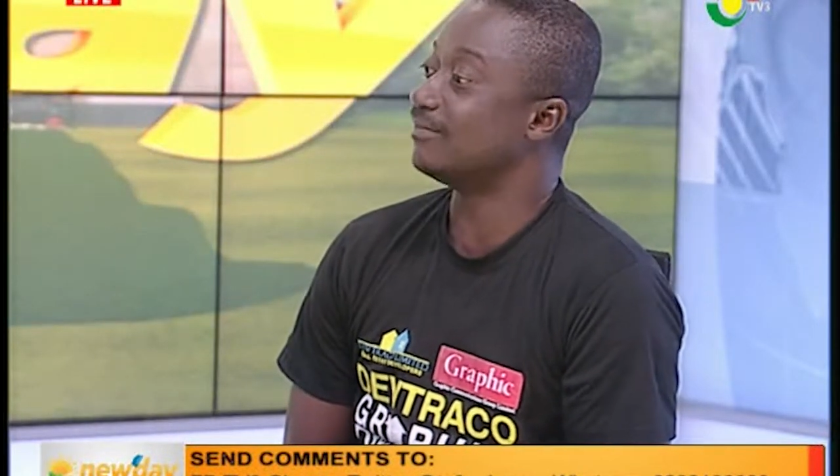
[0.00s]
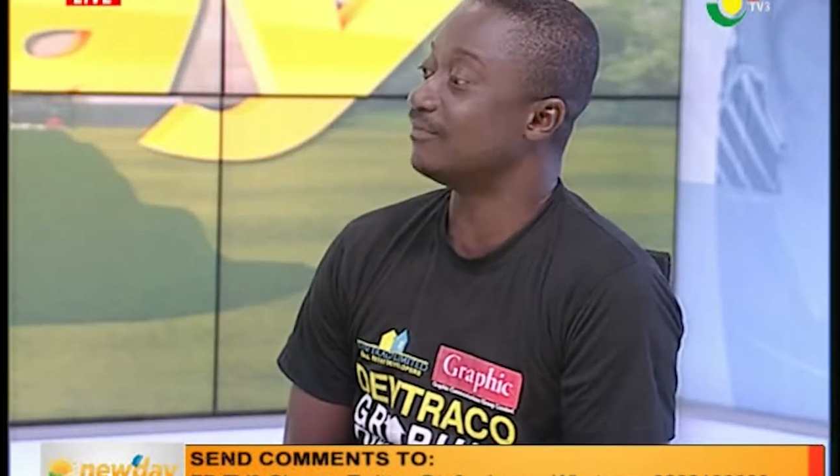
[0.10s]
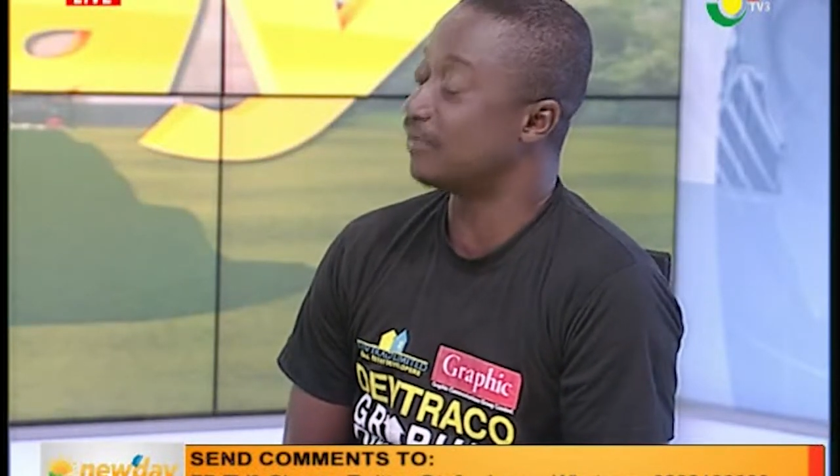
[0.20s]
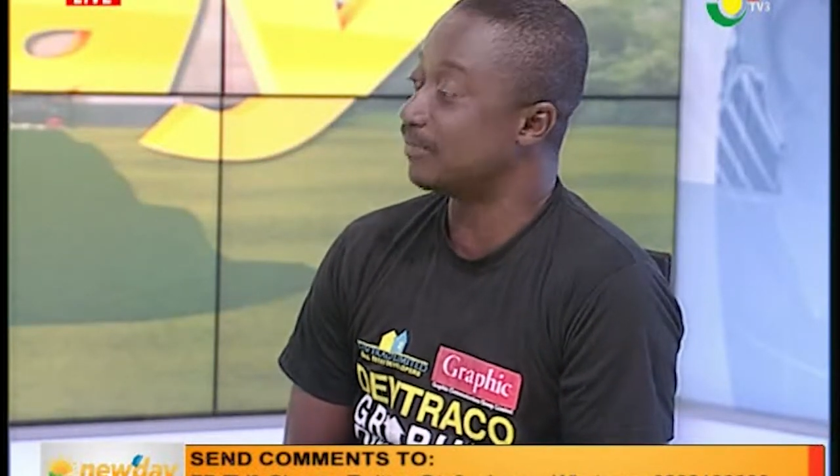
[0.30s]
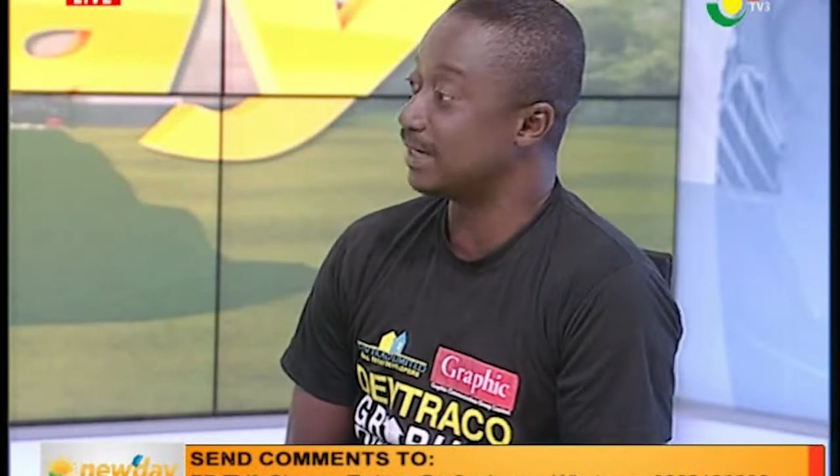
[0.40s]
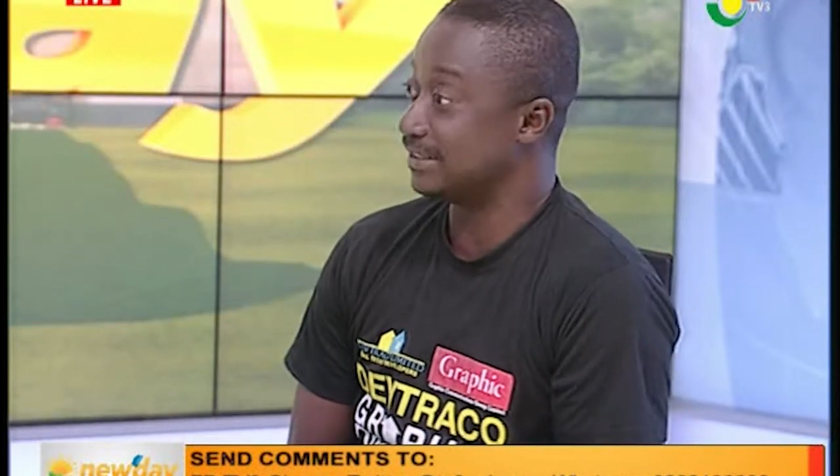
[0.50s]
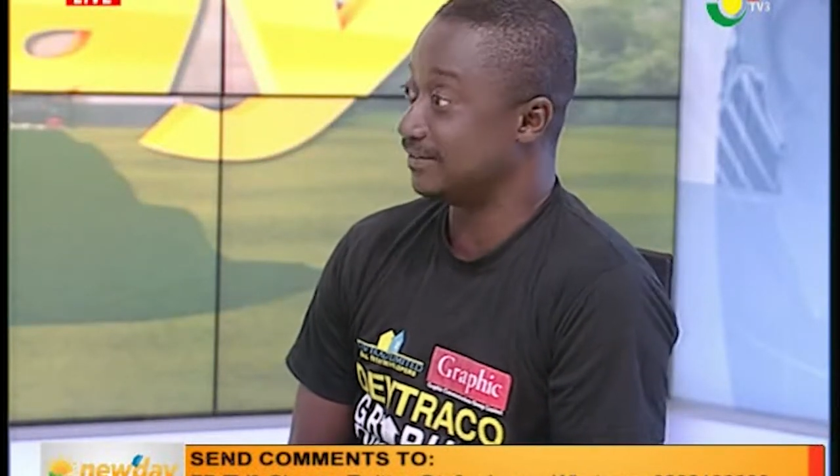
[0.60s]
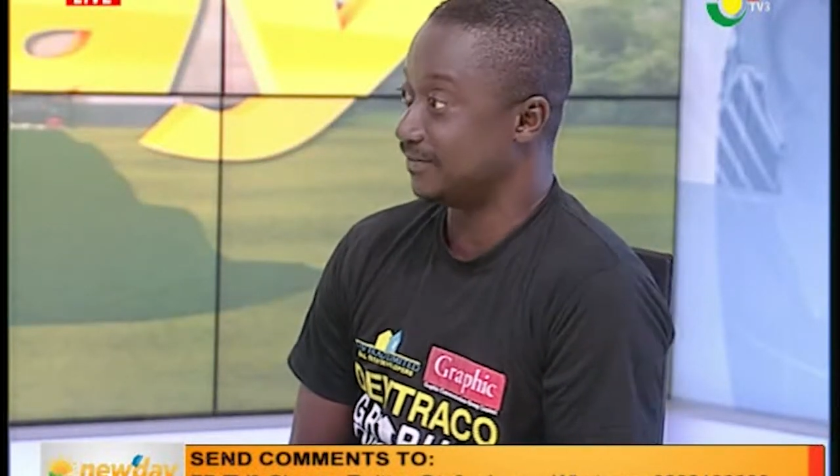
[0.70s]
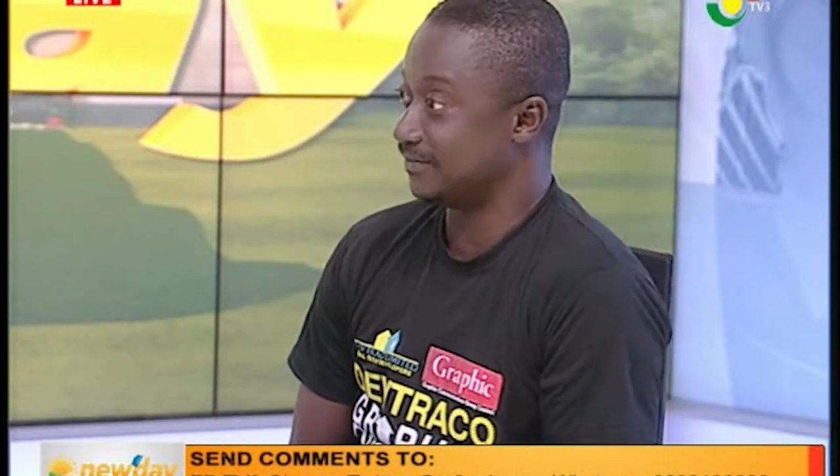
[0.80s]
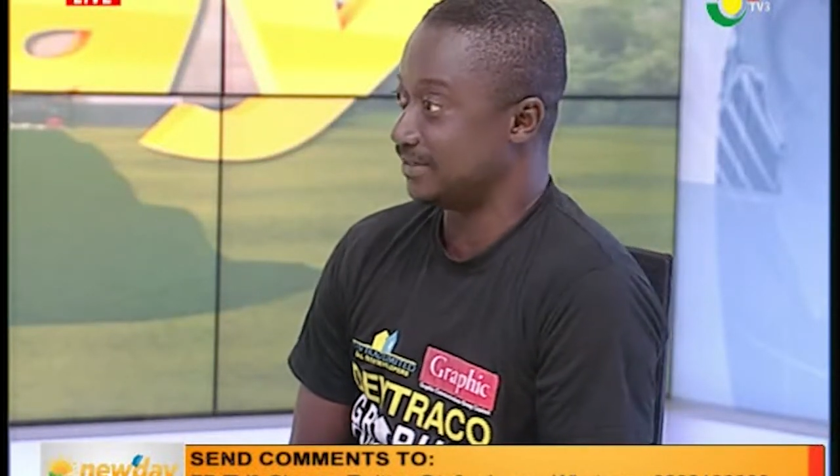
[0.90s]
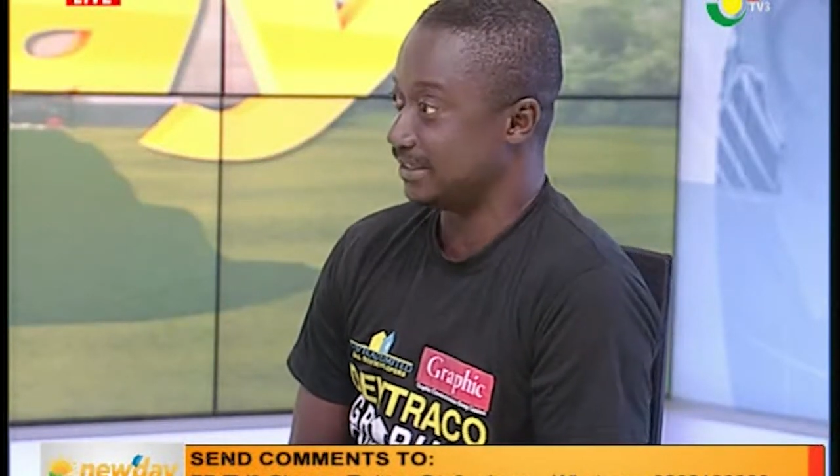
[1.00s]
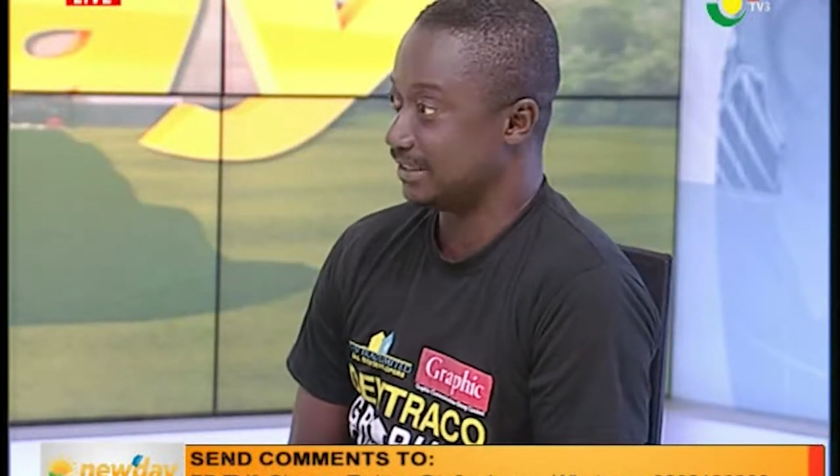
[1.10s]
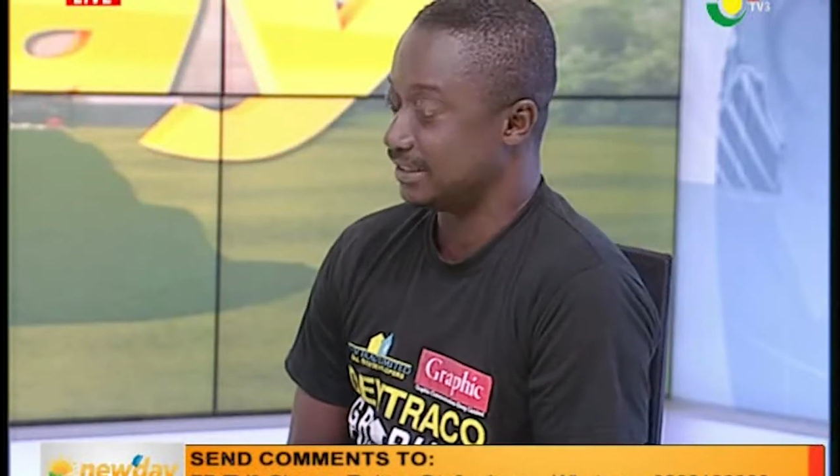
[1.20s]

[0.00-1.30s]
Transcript: from 1950.